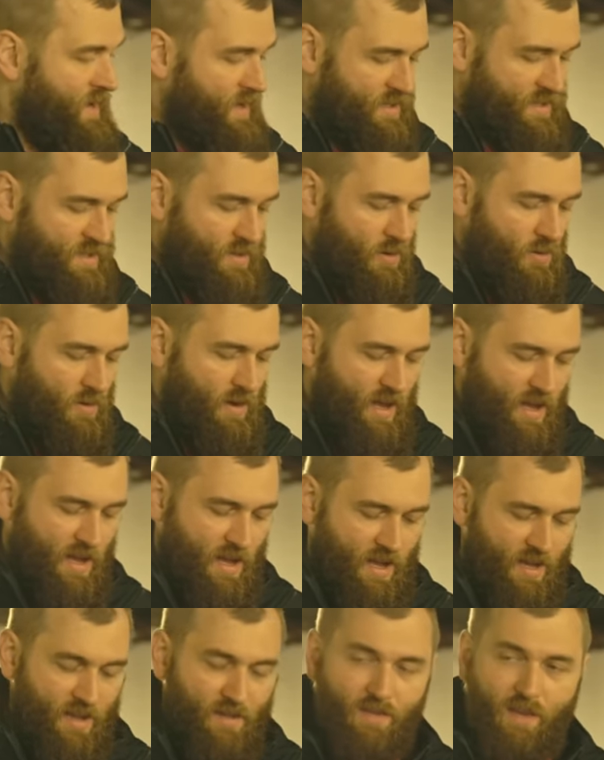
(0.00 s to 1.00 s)
So
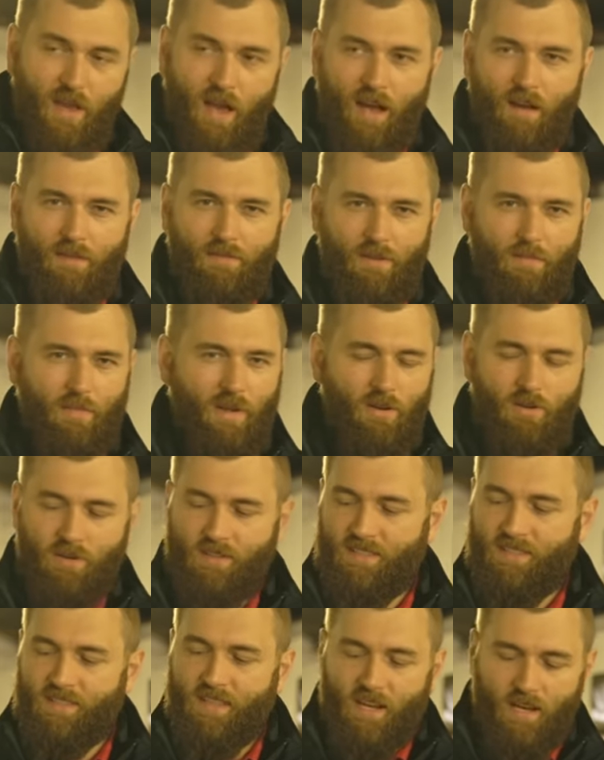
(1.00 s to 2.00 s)
uh, if you have an
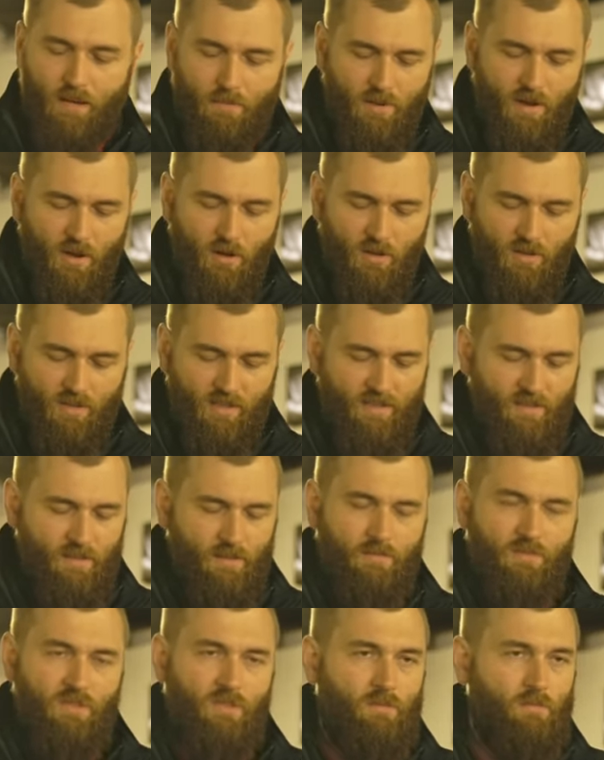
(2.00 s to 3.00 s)
American standard barrel,
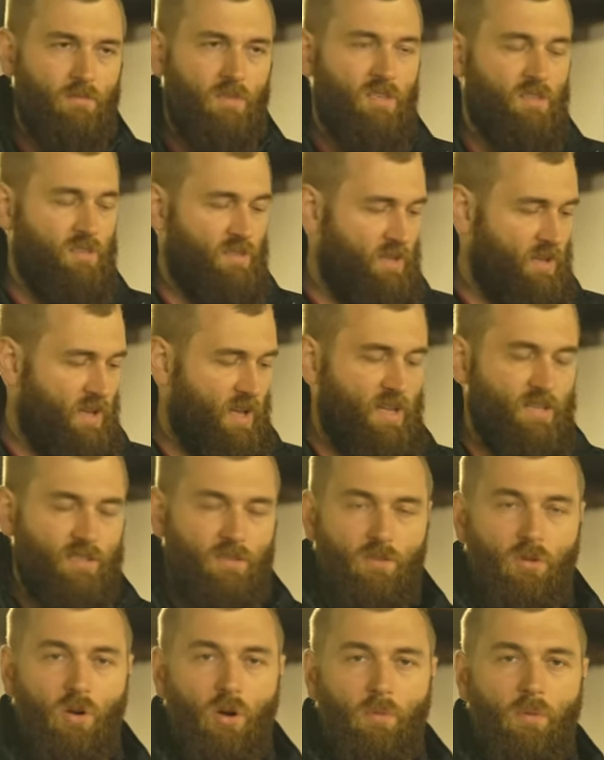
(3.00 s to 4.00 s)
it's just easy. It has a
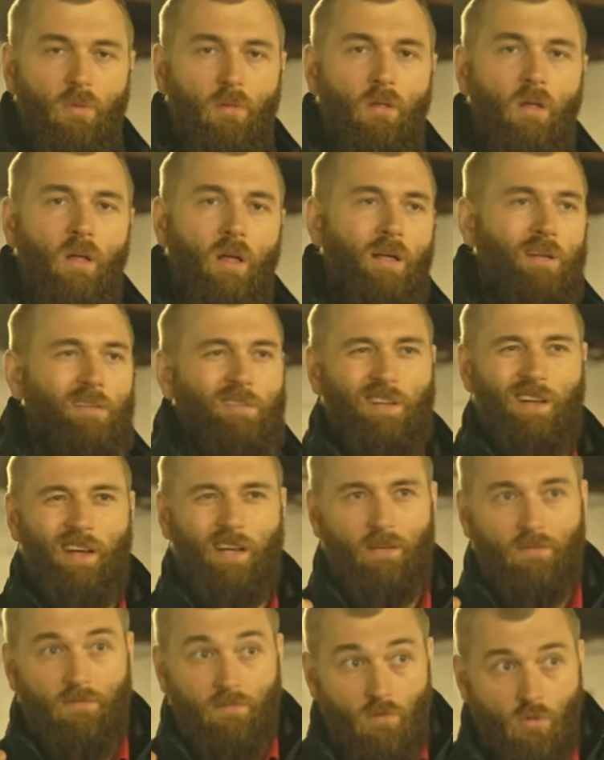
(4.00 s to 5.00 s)
normal
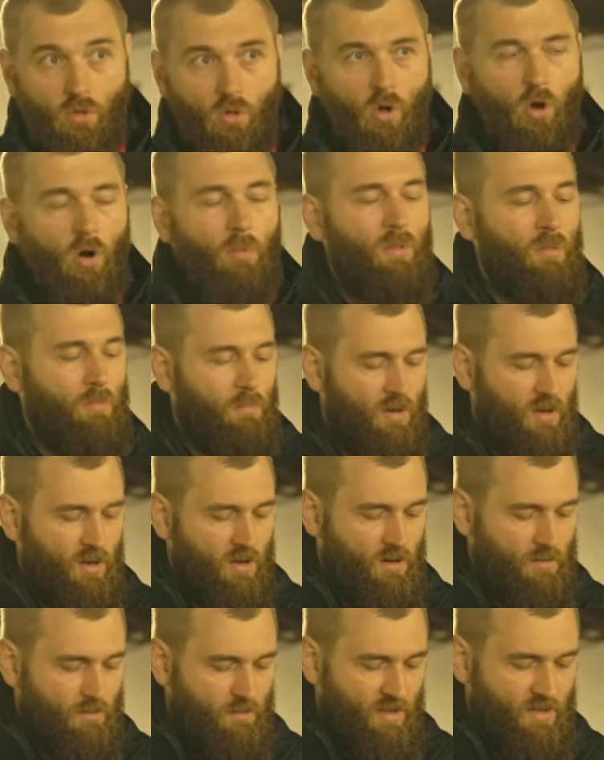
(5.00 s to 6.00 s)
kind of normal
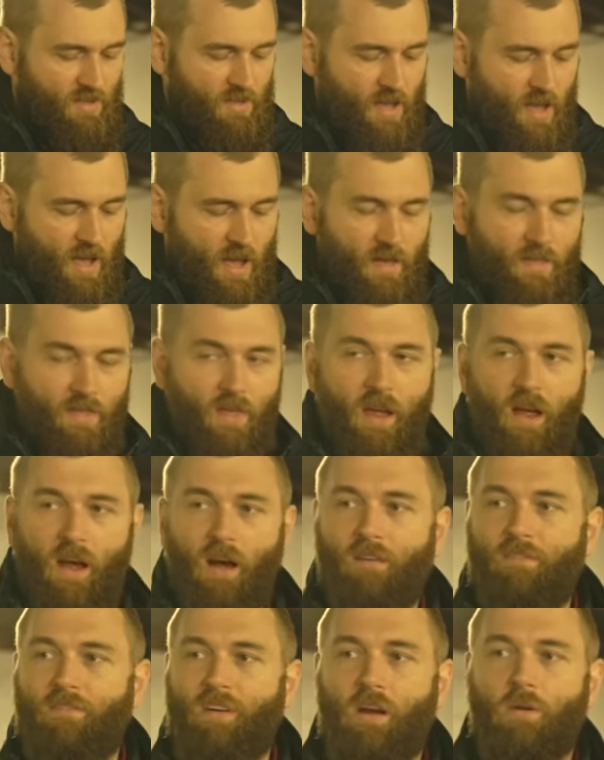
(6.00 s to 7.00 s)
bung, but there
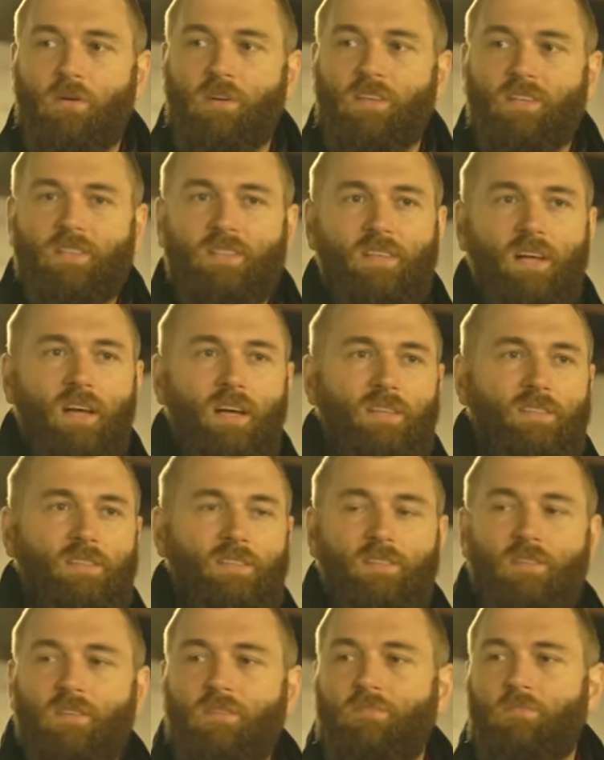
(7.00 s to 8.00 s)
are various
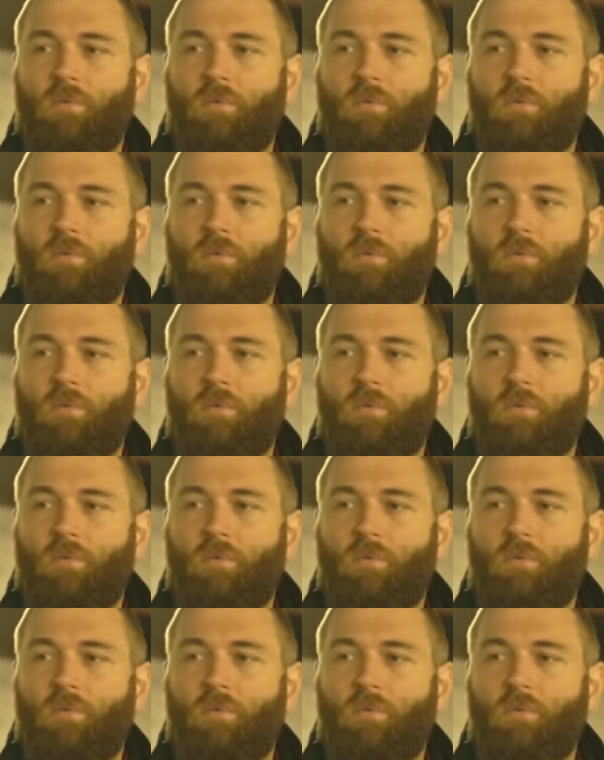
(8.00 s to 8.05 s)
sizes of